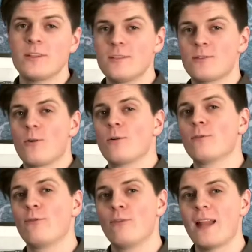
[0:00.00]
is called
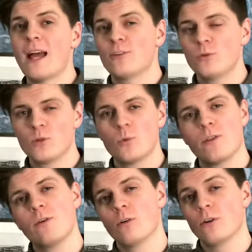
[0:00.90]
flattering
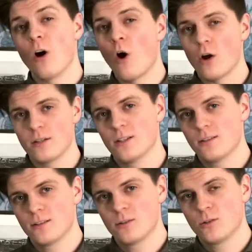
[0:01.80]
with your
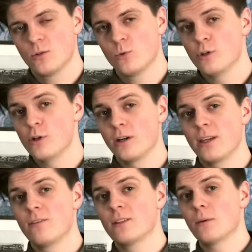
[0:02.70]
audience, where you are
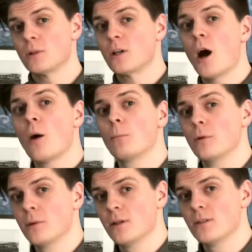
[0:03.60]
giving them
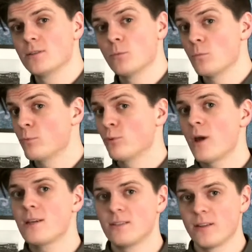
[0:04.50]
compliments and
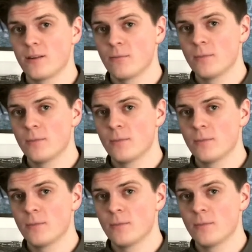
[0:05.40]
praising them.